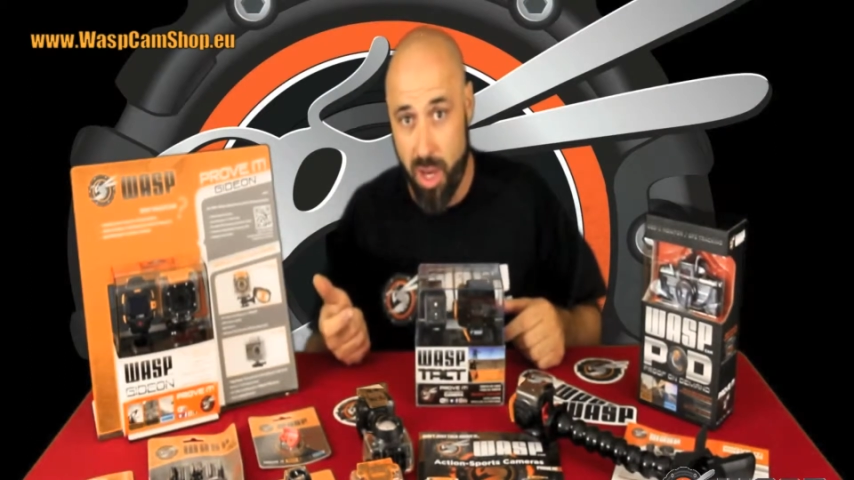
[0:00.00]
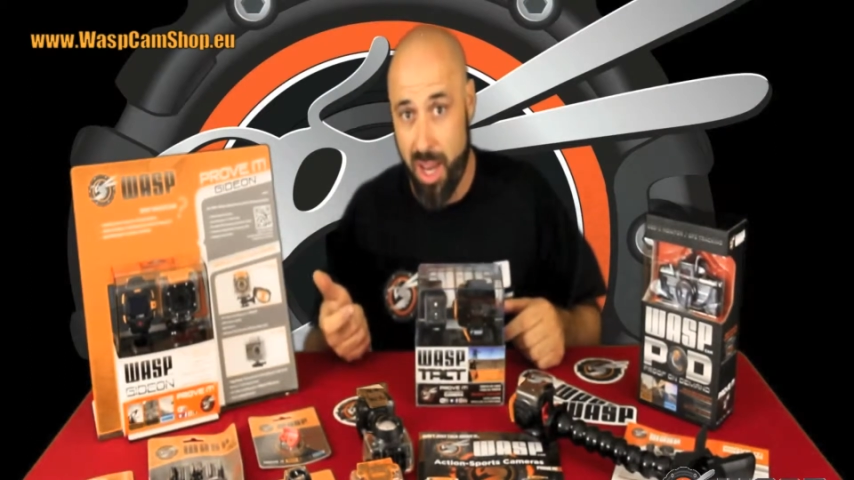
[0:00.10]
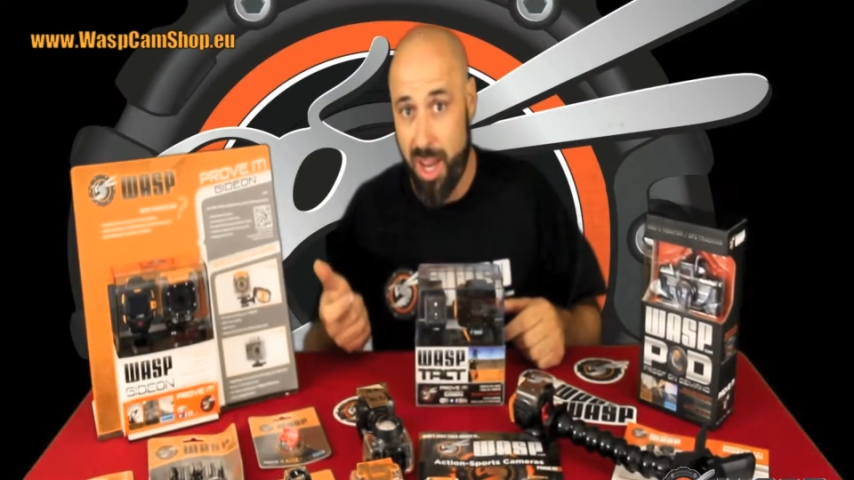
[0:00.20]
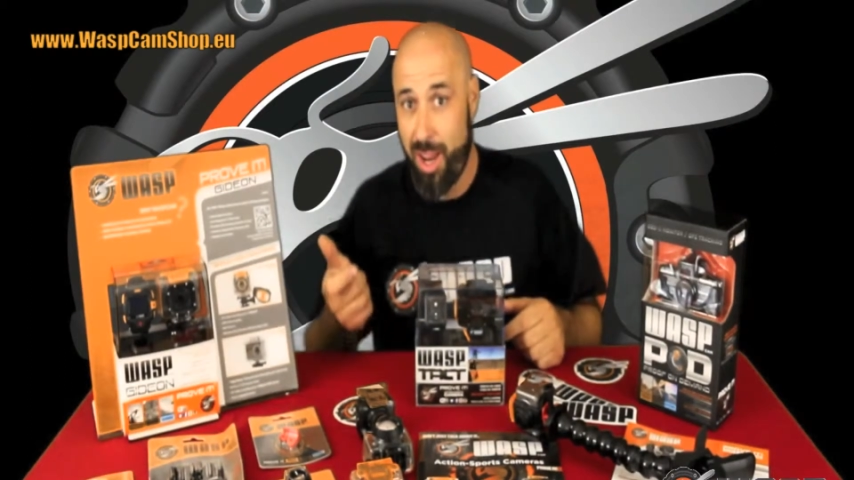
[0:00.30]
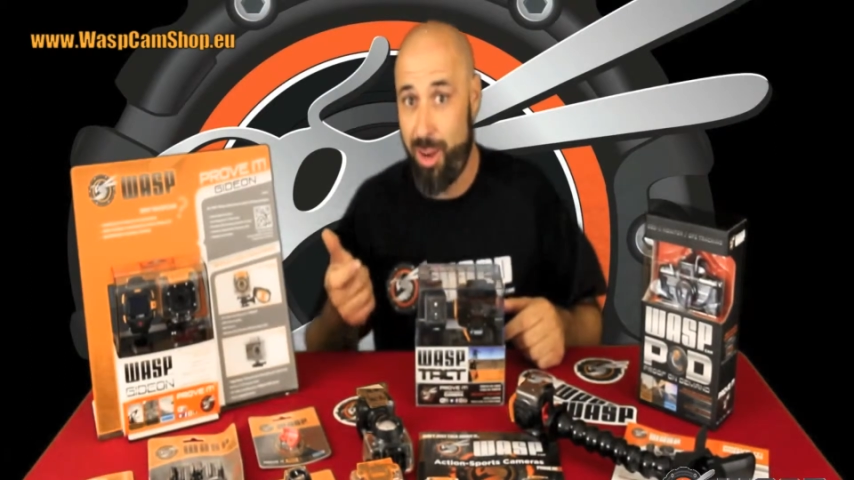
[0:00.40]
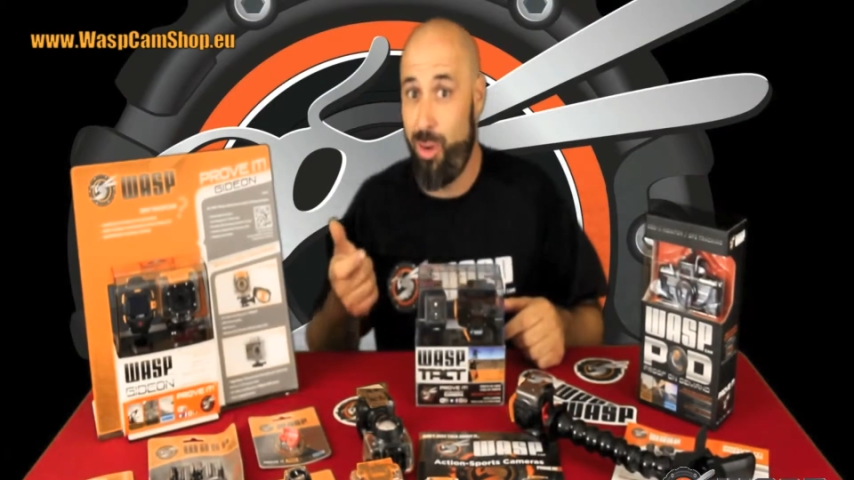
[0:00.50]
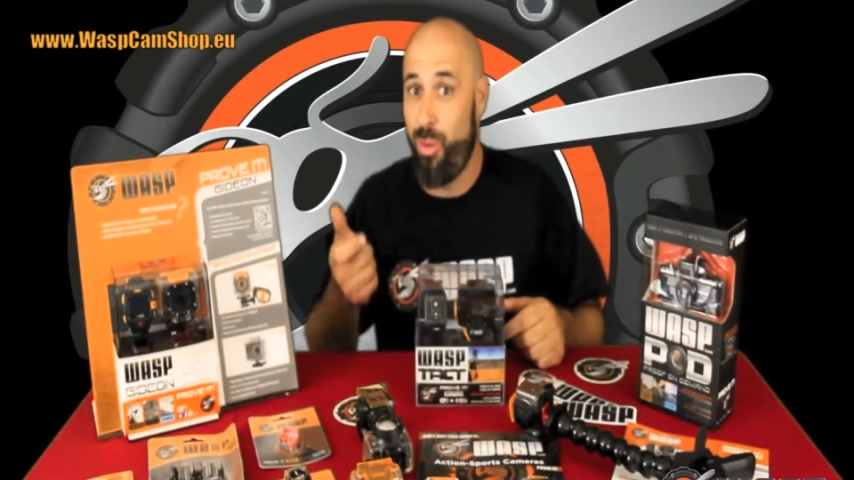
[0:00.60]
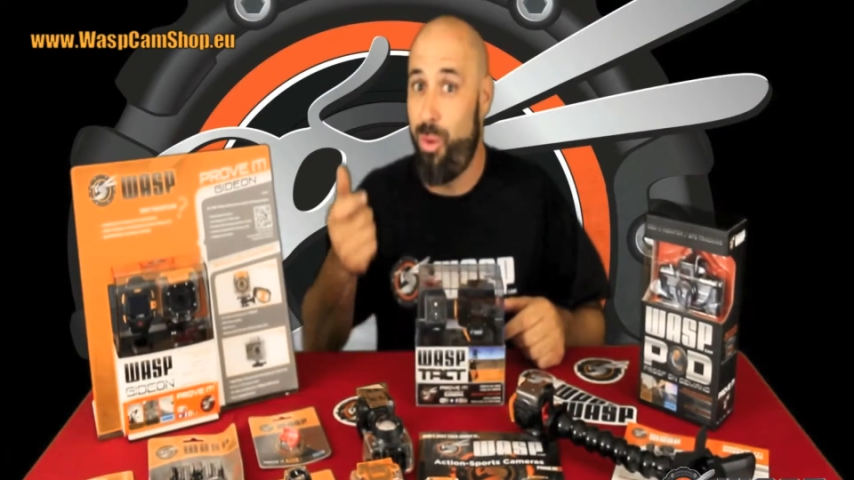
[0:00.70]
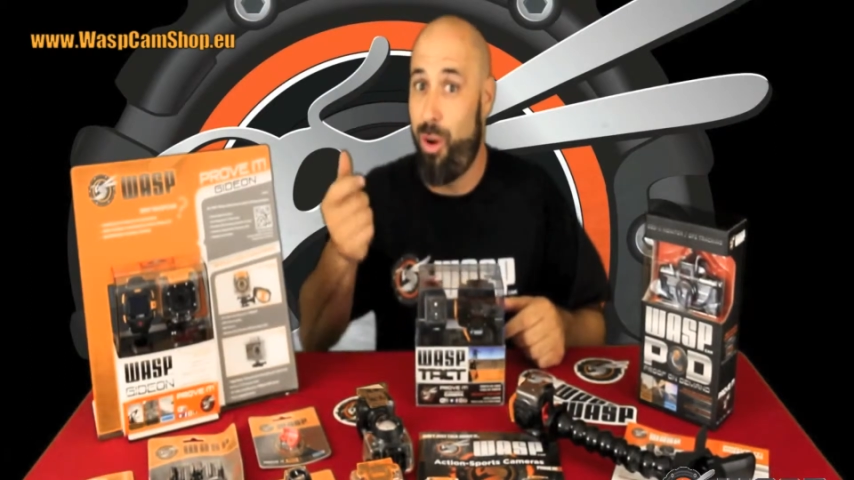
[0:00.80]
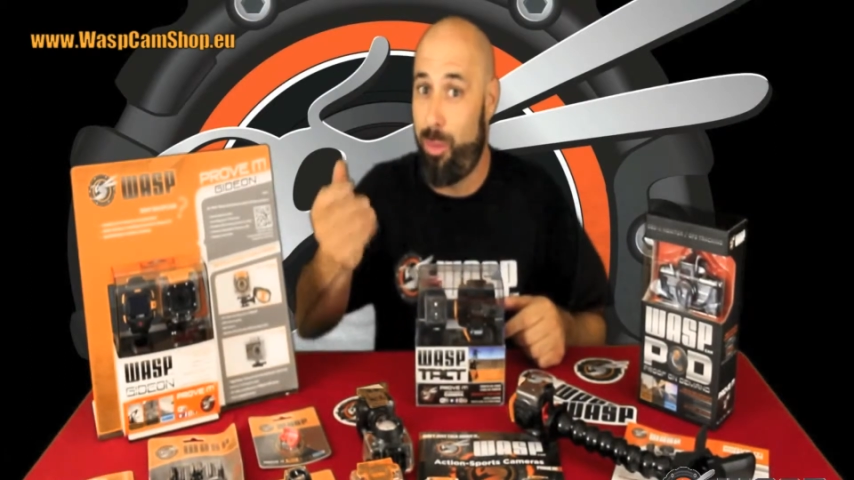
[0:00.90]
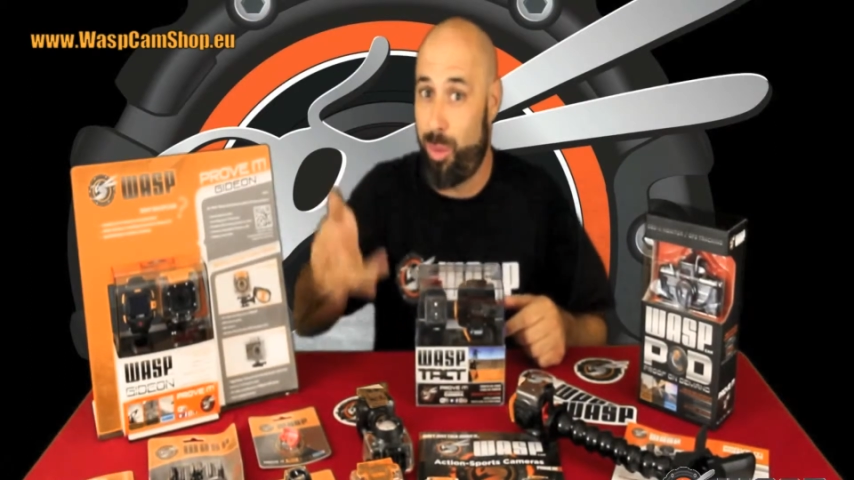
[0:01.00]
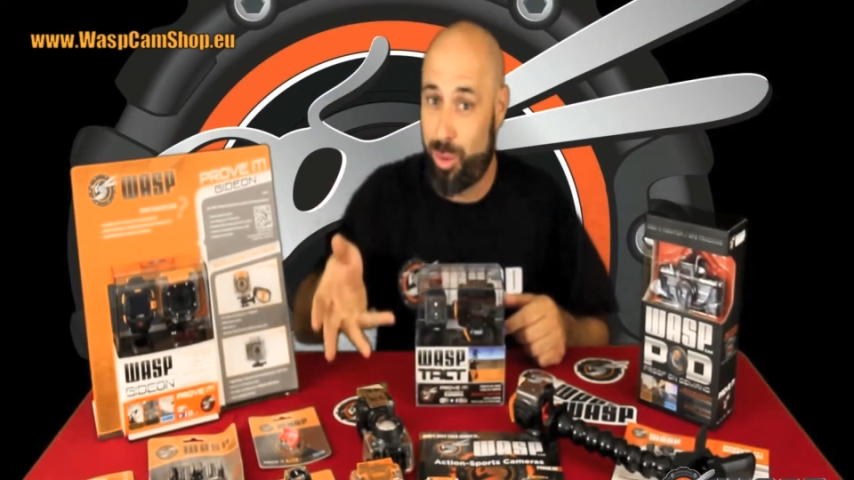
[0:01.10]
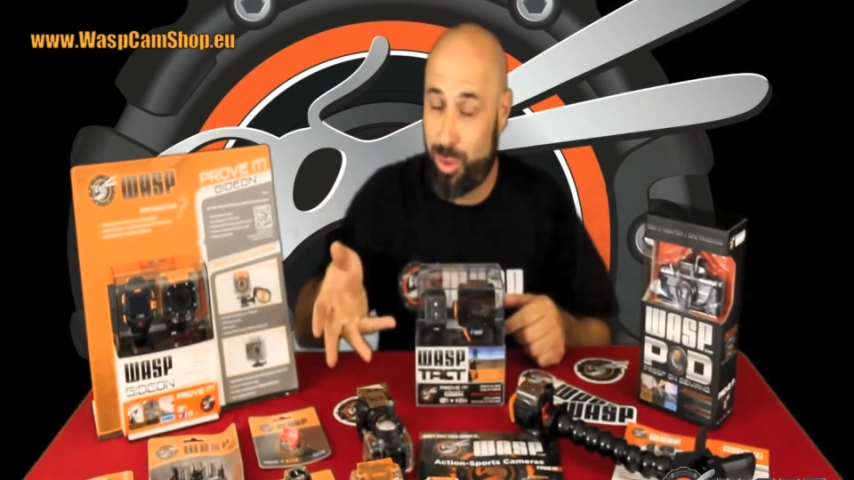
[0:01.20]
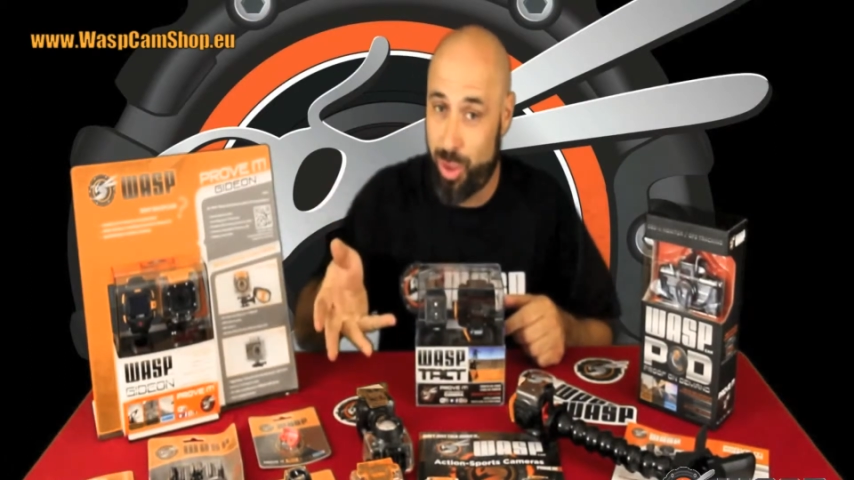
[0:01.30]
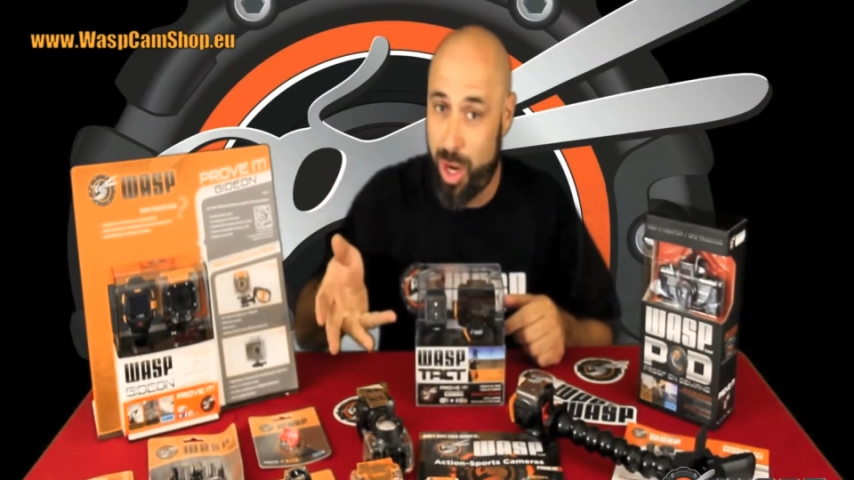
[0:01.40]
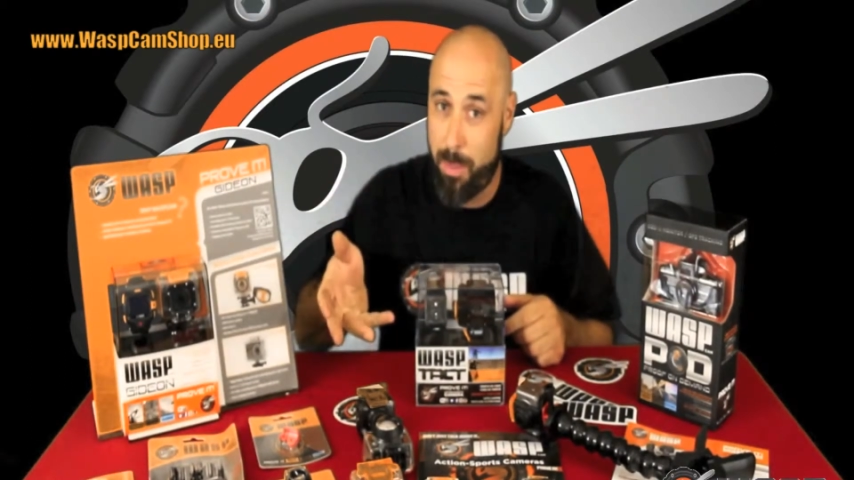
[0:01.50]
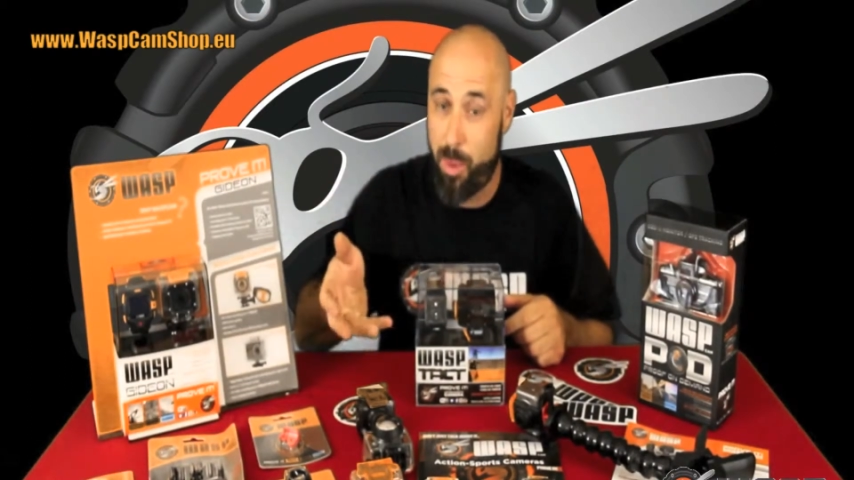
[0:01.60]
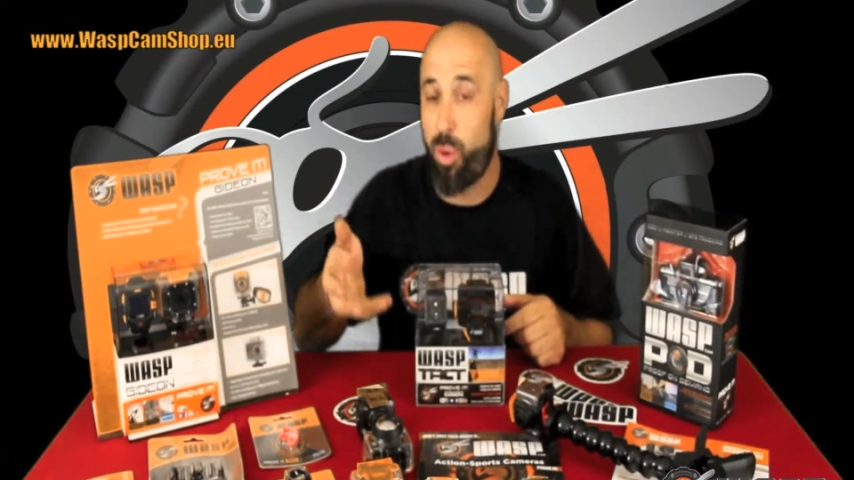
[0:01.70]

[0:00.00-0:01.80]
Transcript: and you almost drop it,